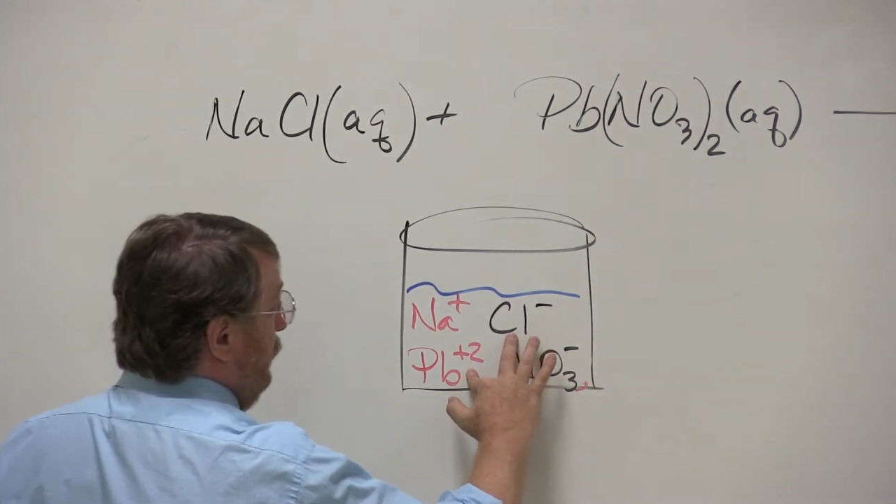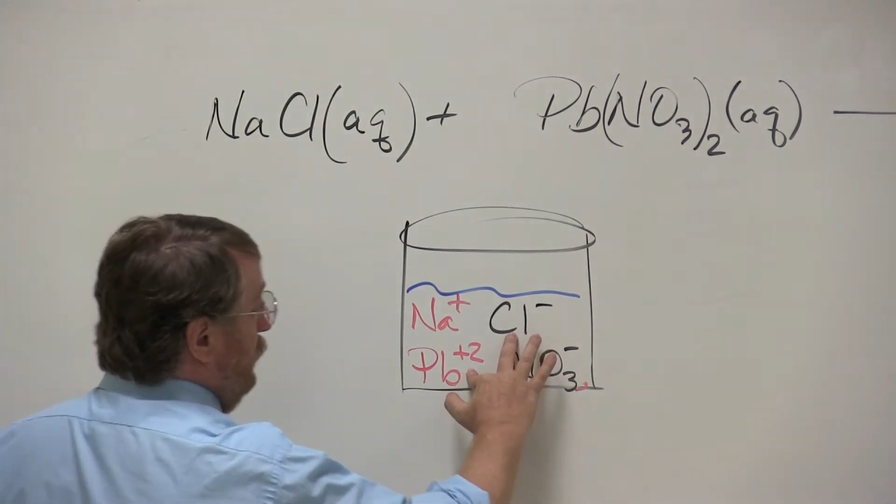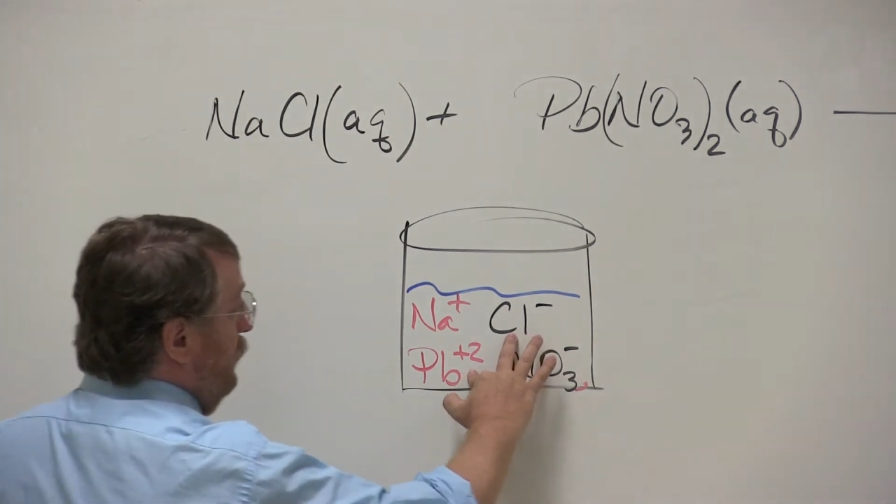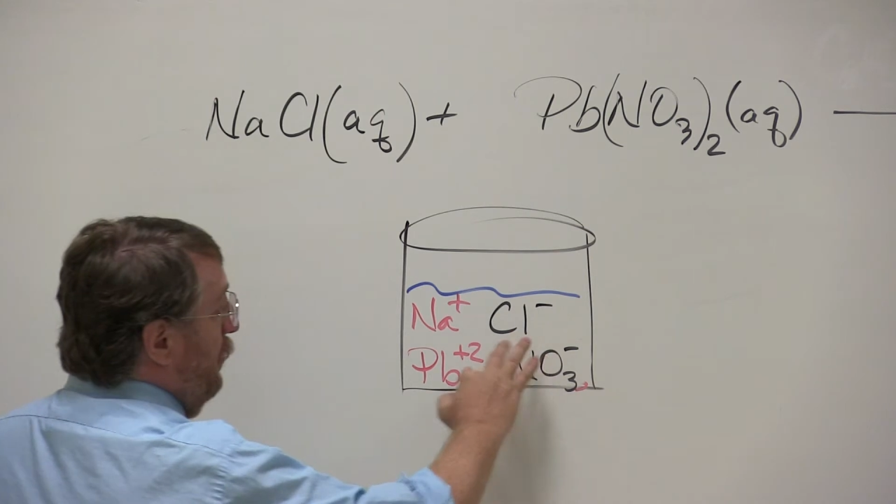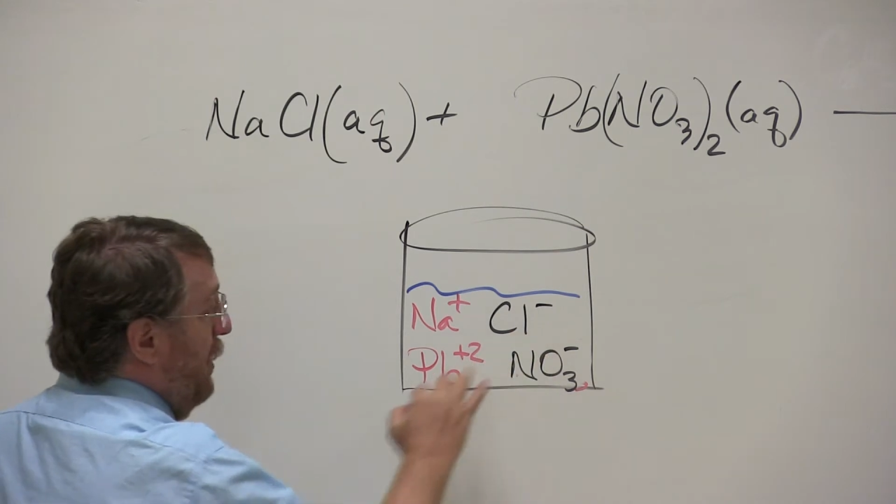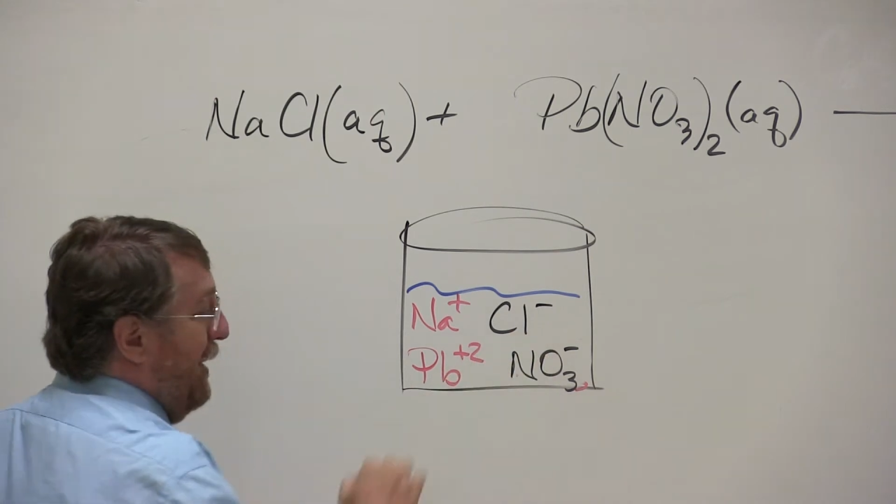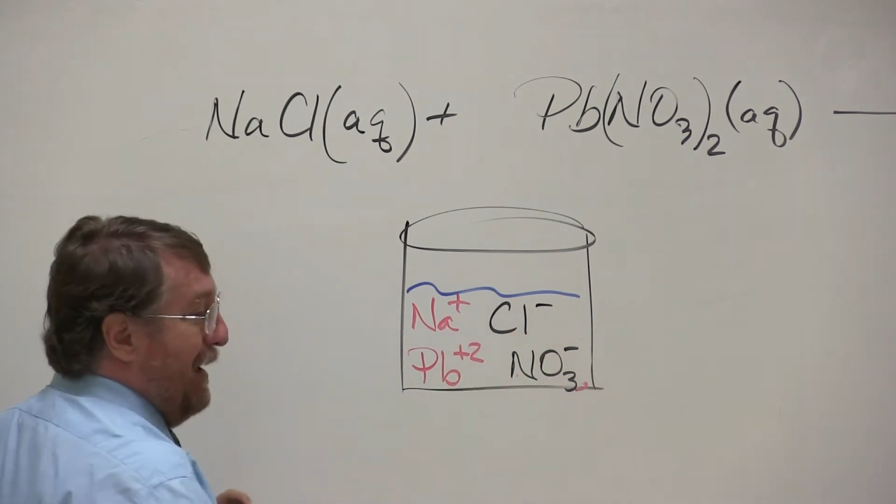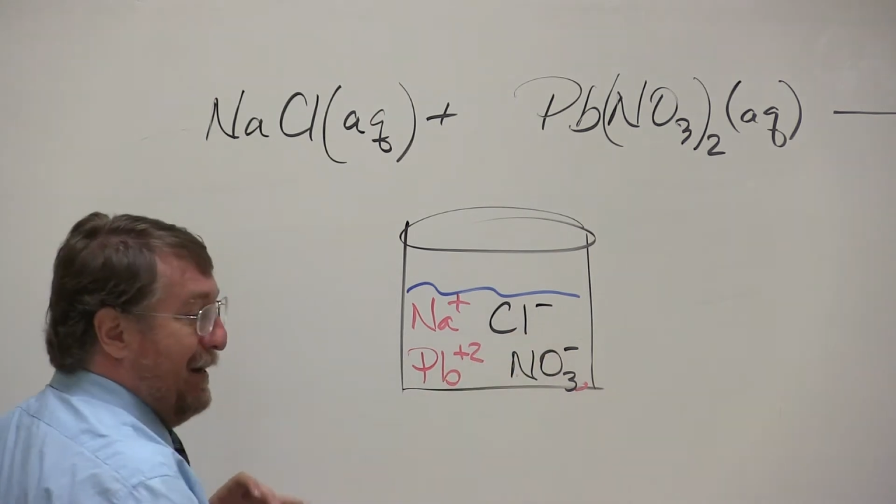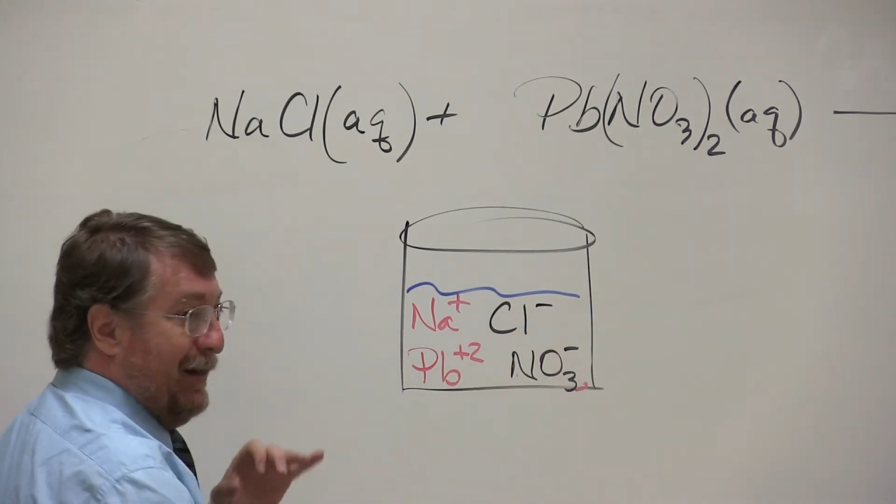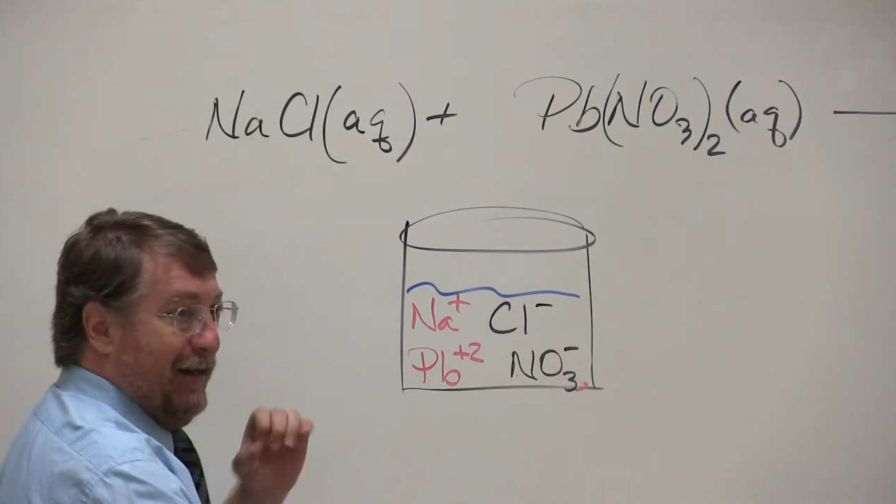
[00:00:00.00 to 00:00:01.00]
a
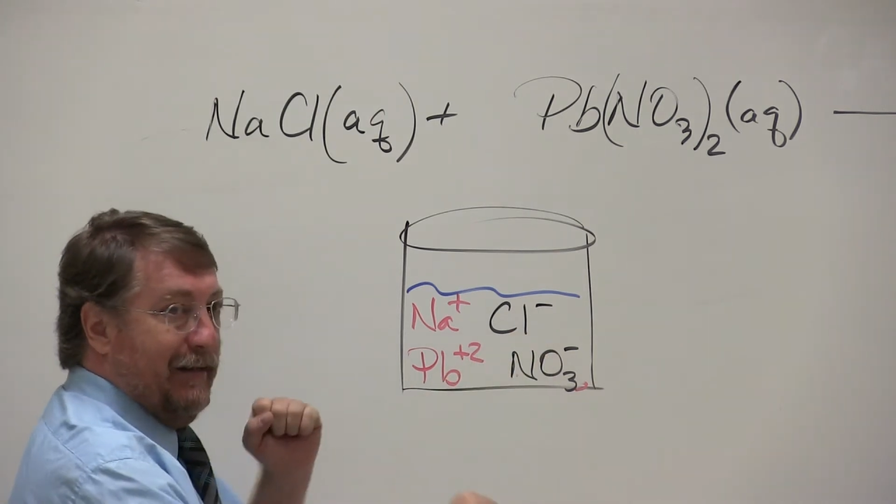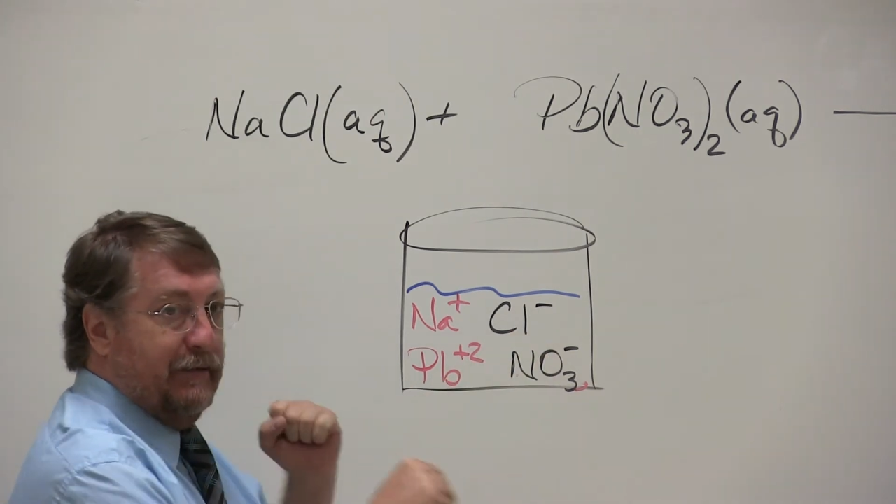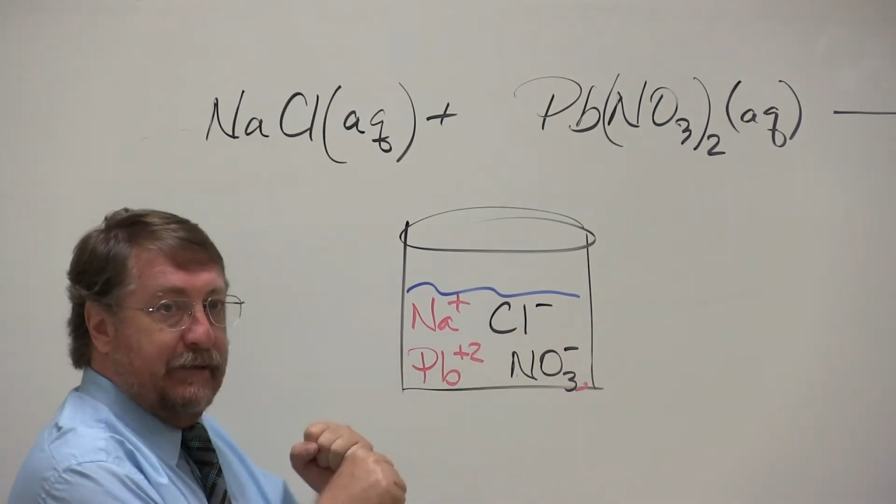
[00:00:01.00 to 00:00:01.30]
chloride,